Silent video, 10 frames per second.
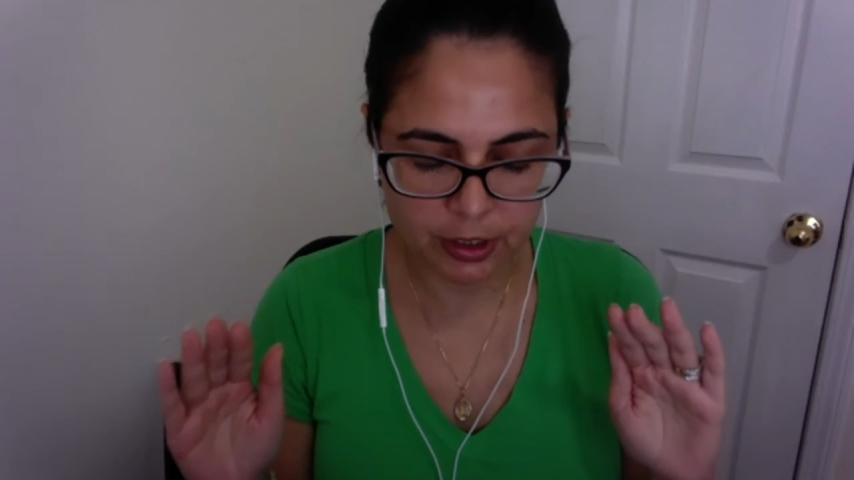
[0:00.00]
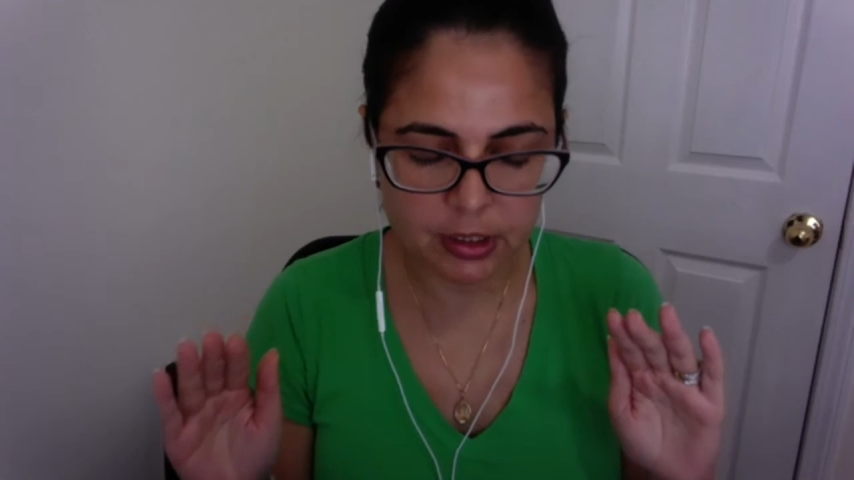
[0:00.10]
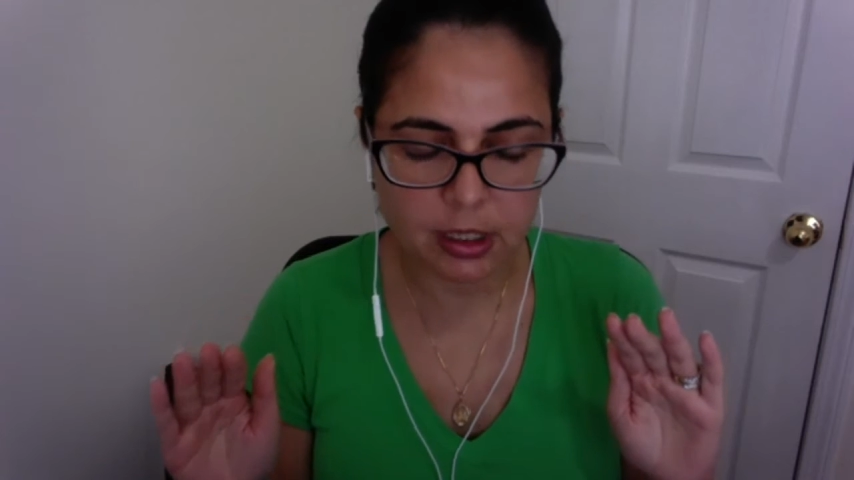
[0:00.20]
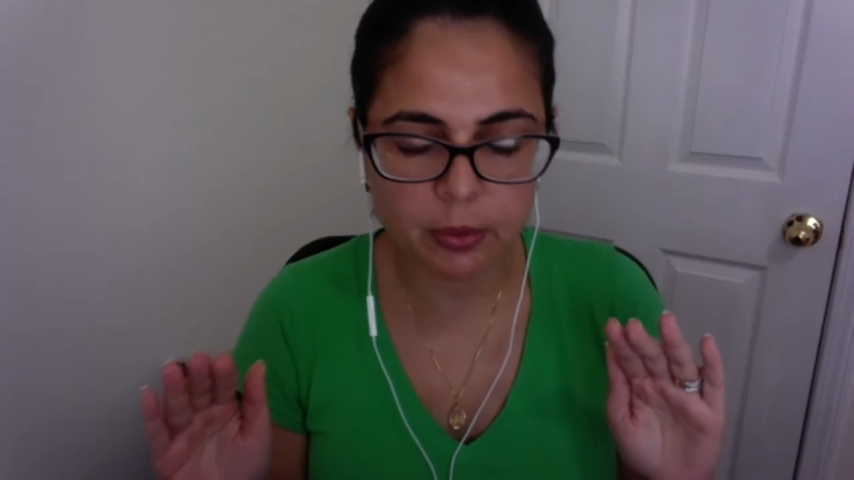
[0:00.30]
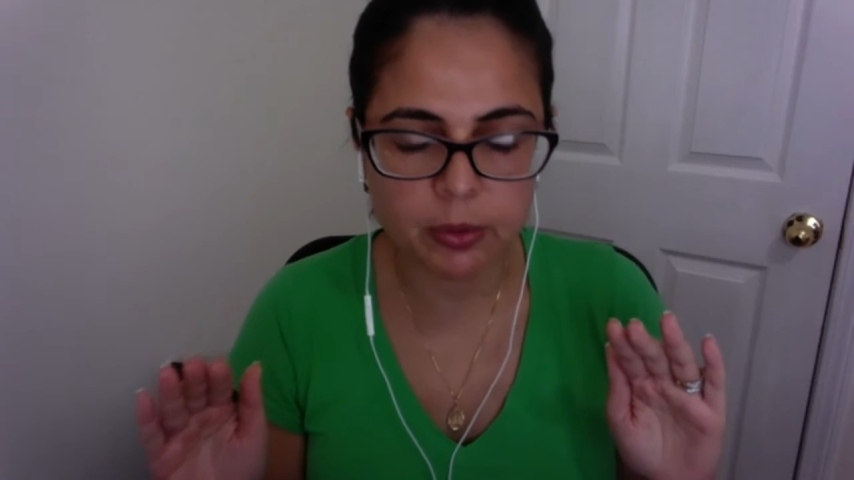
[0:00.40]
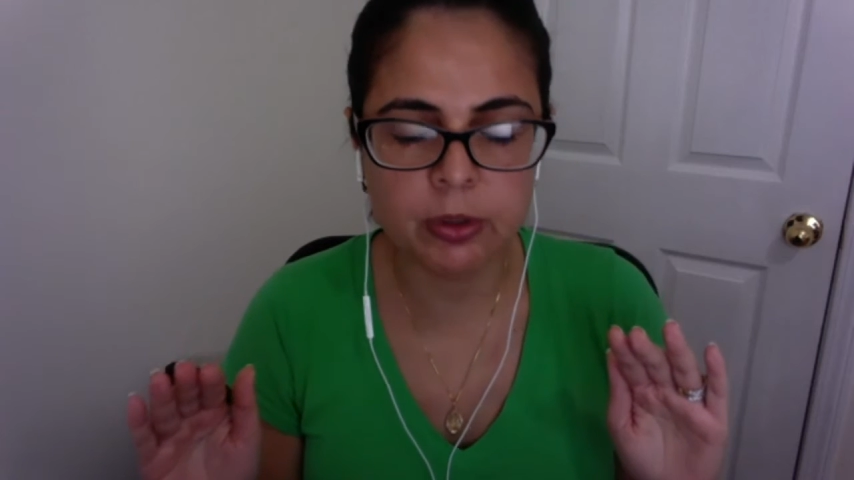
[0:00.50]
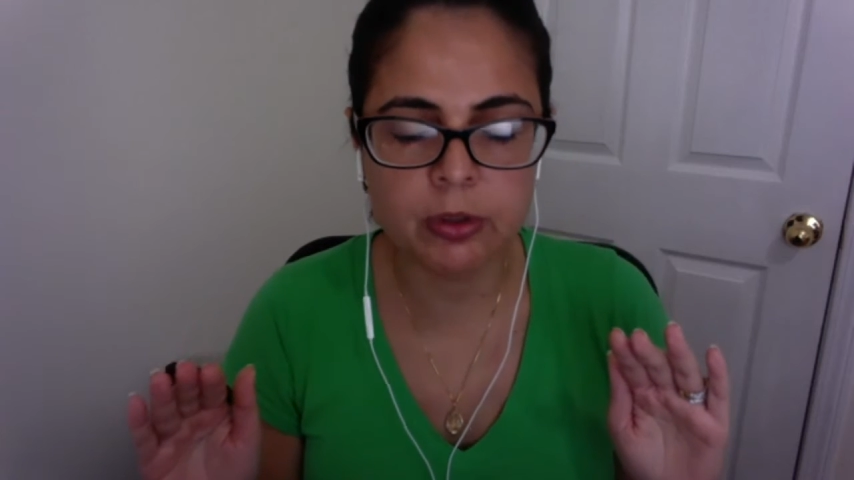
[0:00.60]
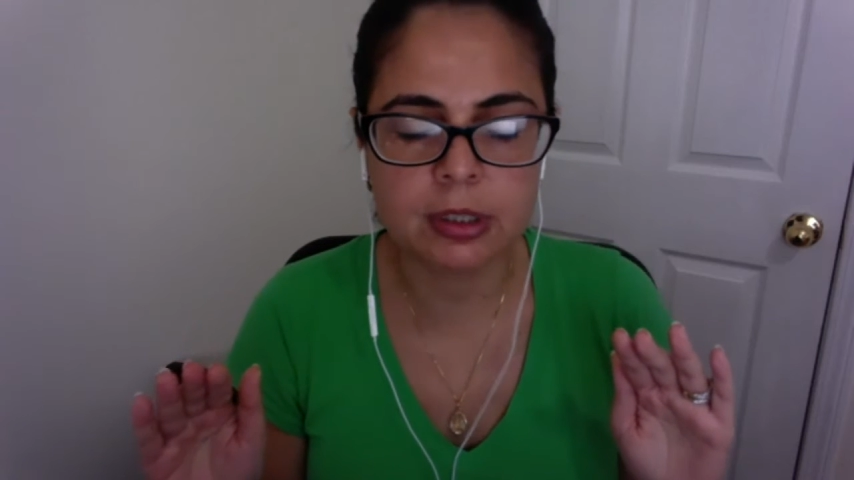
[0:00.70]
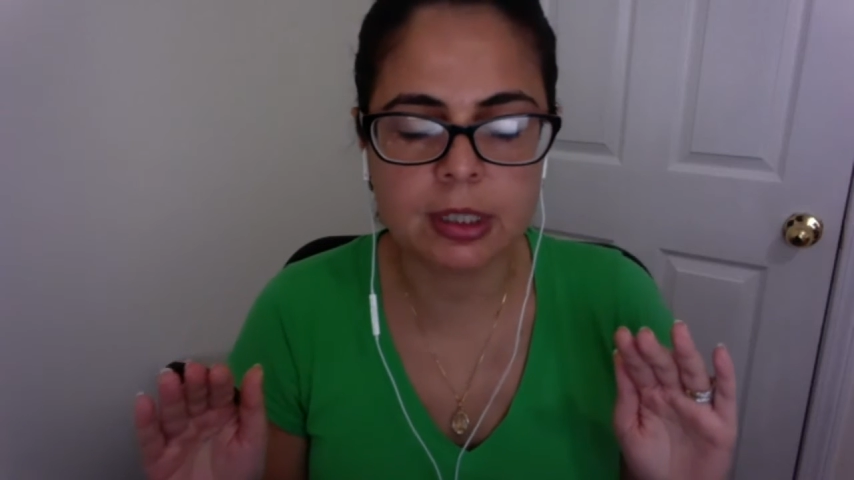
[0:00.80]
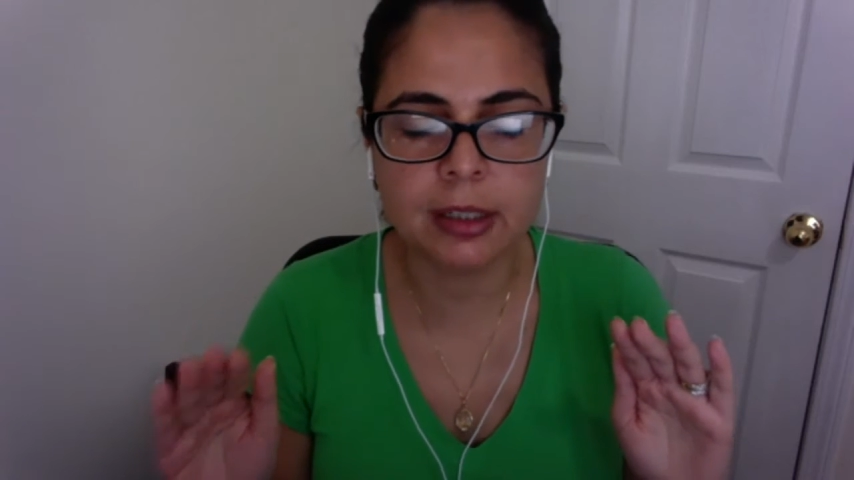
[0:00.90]
I will
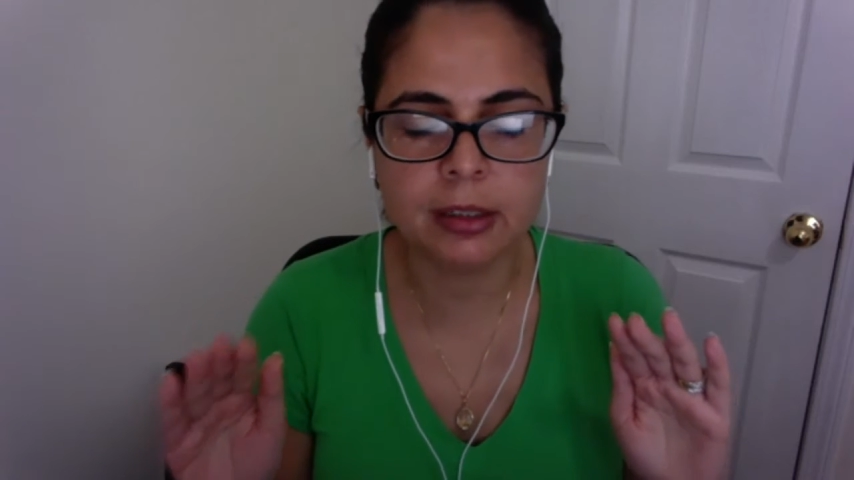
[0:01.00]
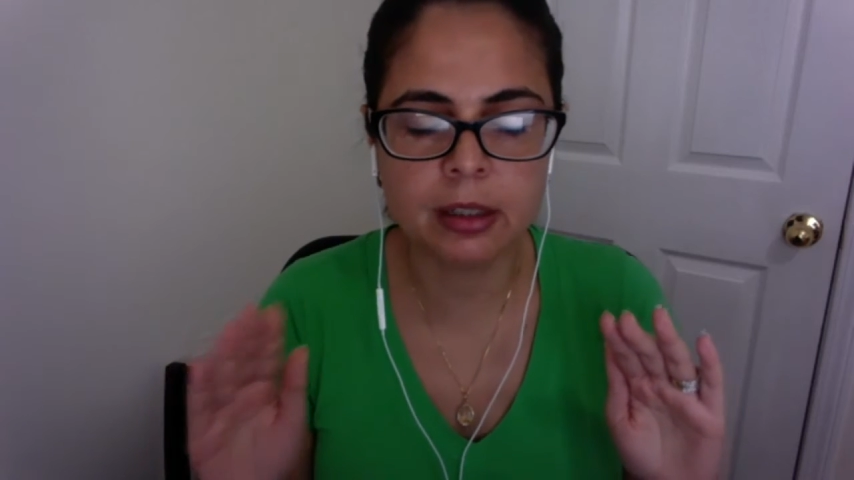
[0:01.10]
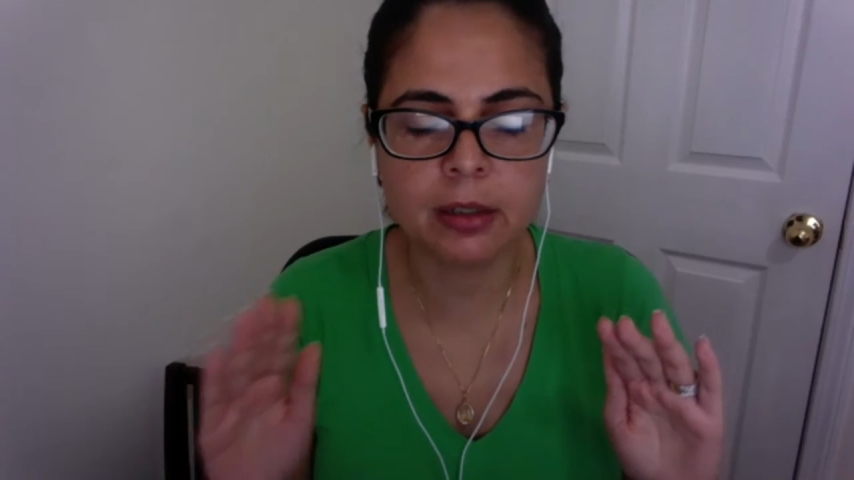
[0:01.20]
use that. I